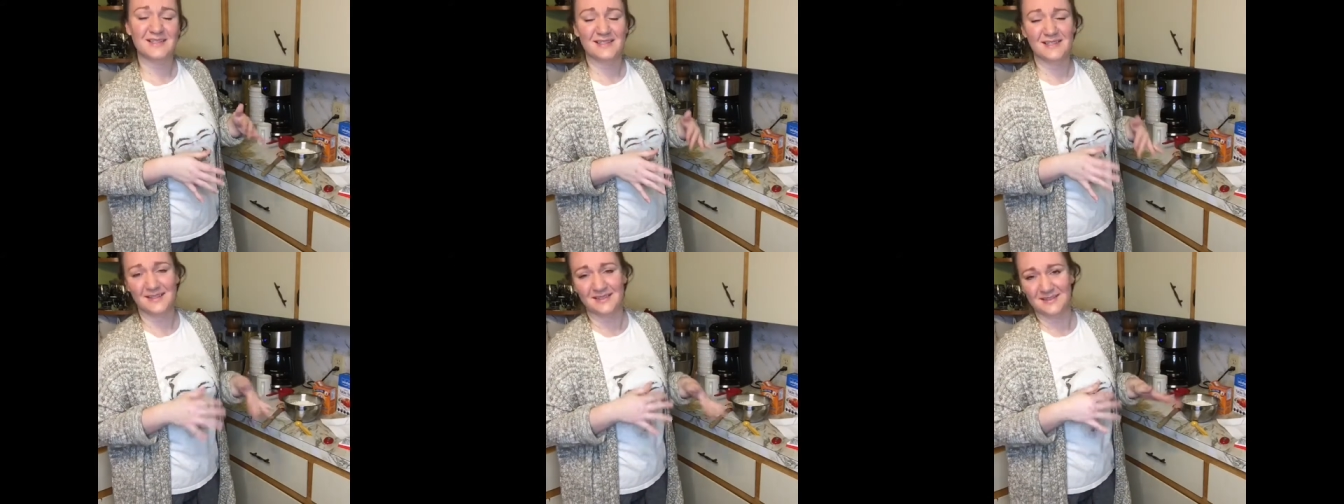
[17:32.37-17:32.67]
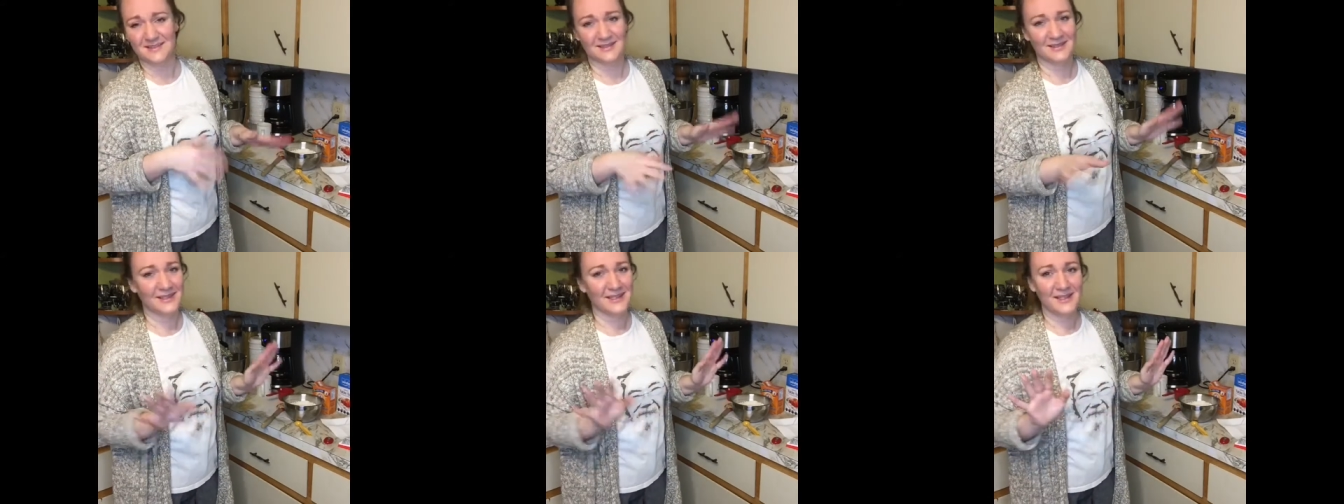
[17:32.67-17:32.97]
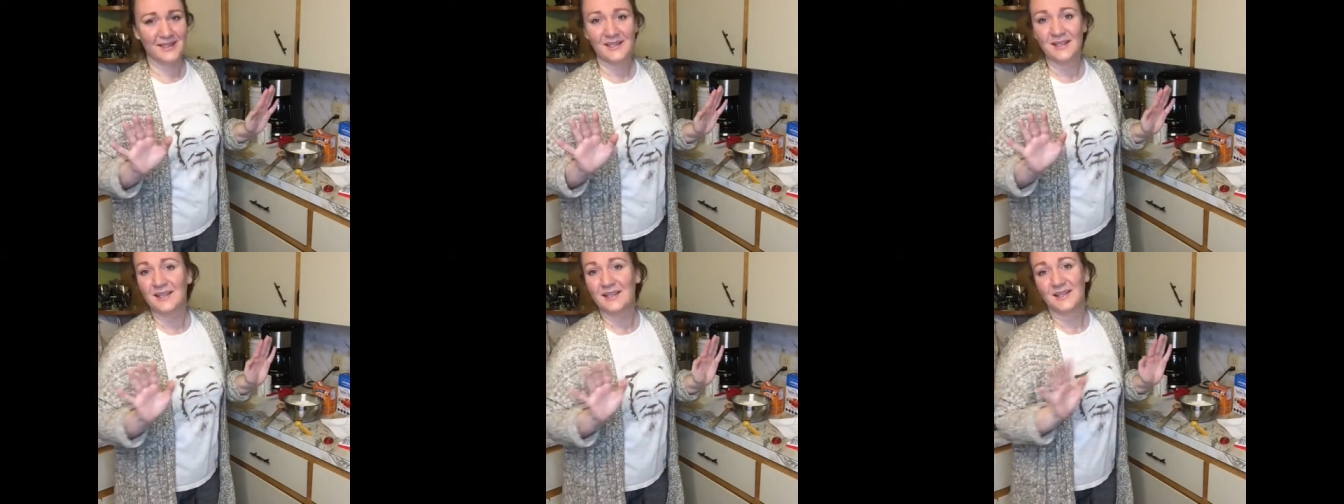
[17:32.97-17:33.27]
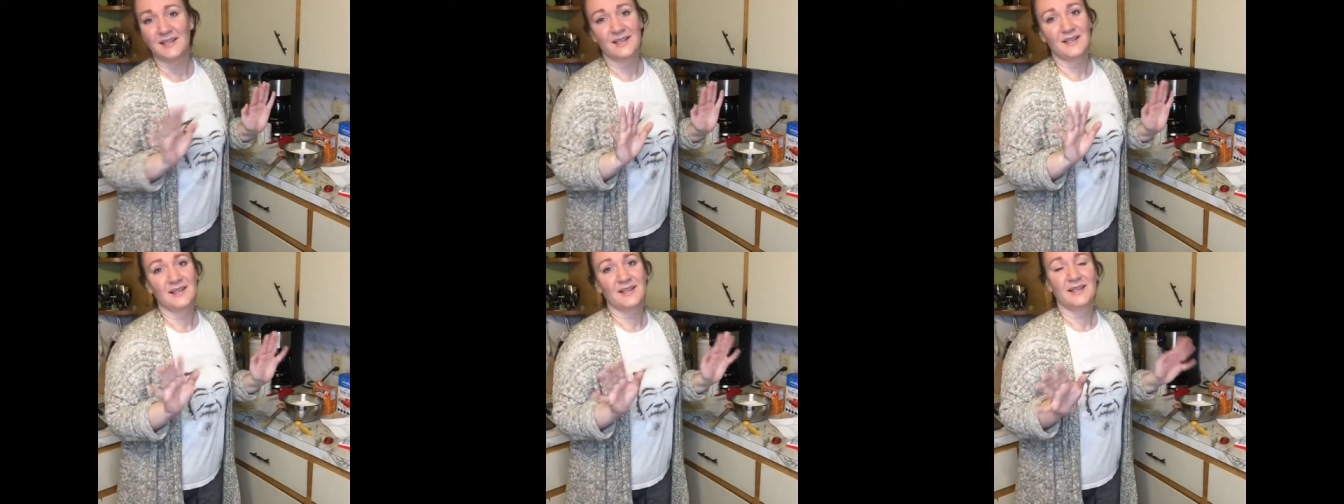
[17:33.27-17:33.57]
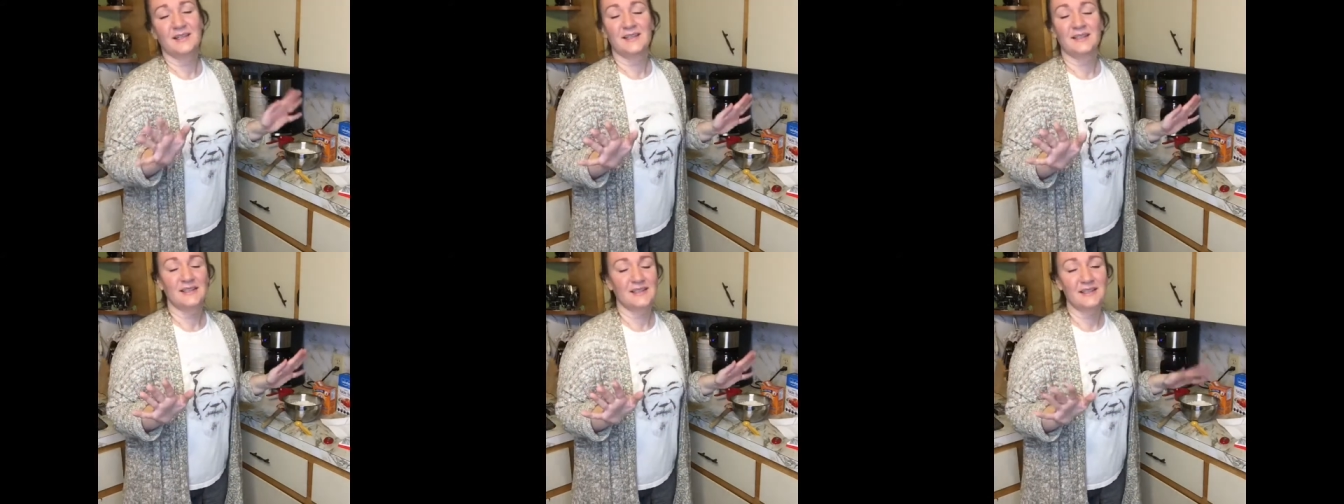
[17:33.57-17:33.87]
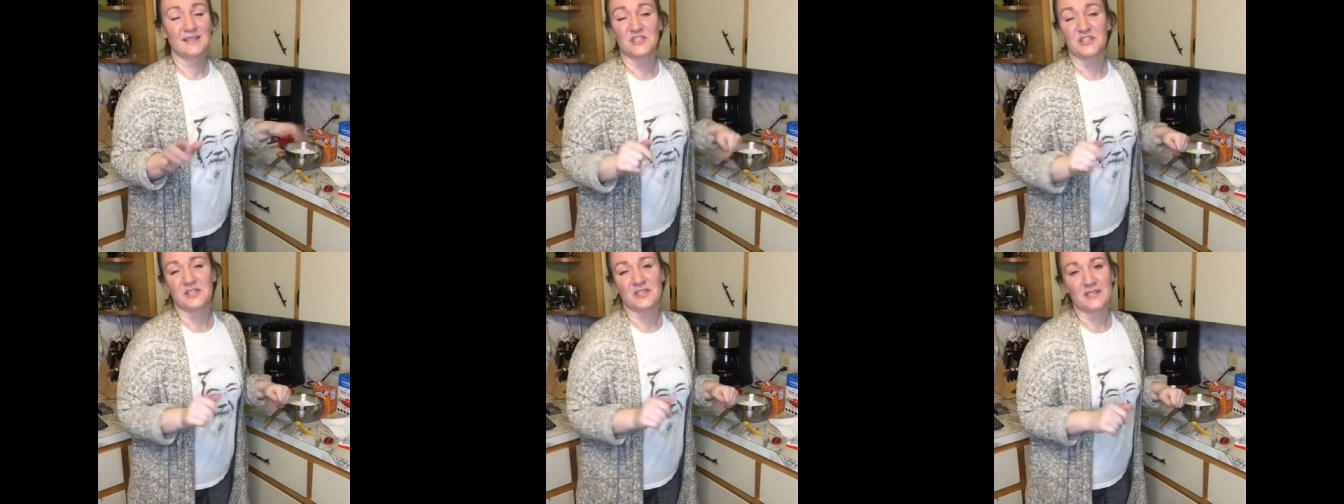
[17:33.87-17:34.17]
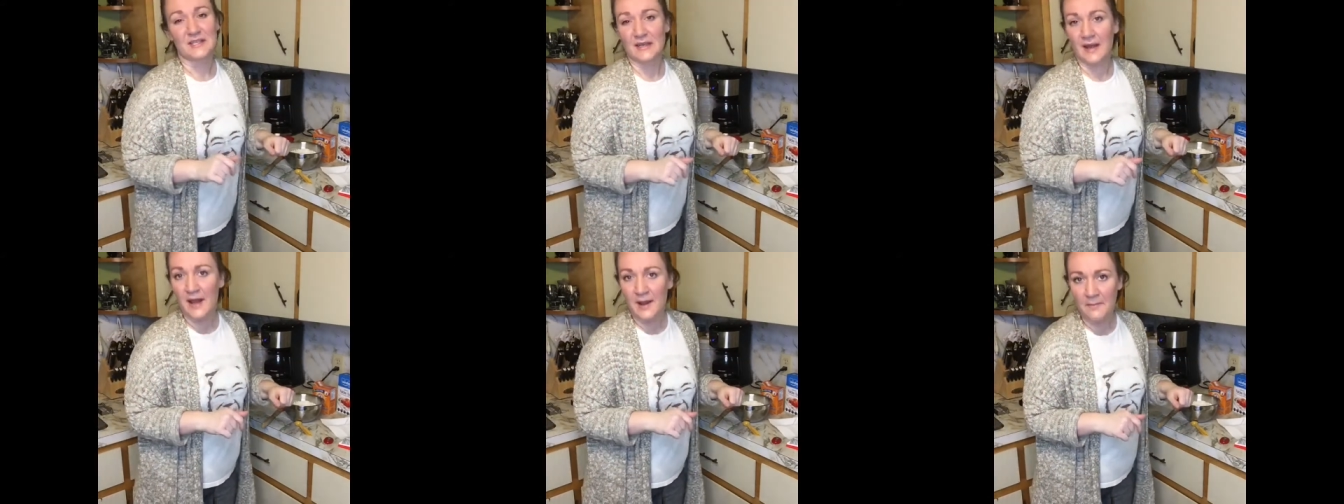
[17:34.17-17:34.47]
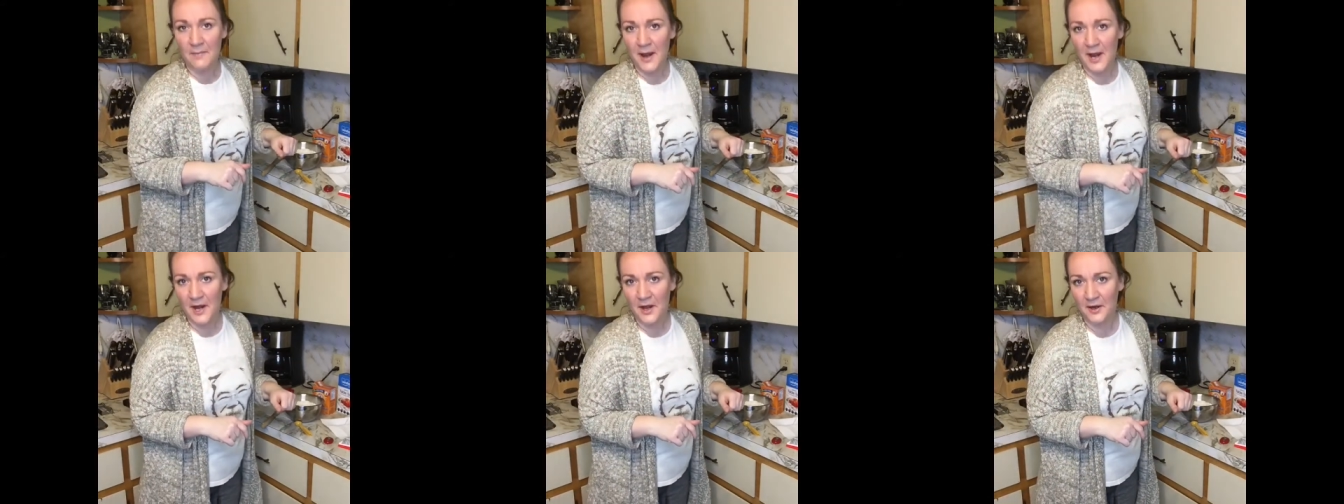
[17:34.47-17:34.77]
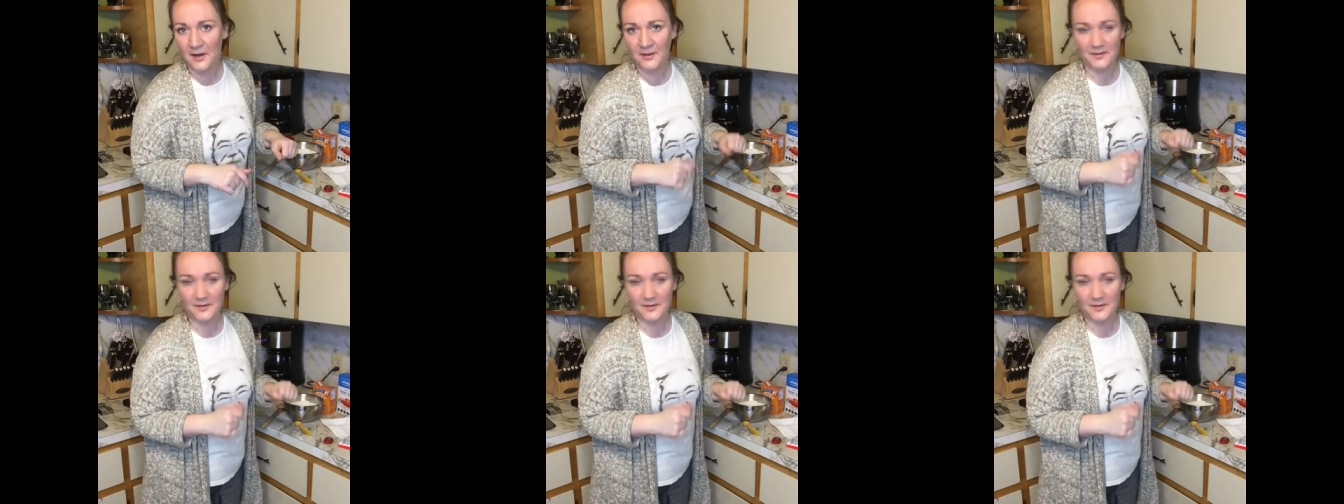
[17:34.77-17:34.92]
and it's just a nightmare.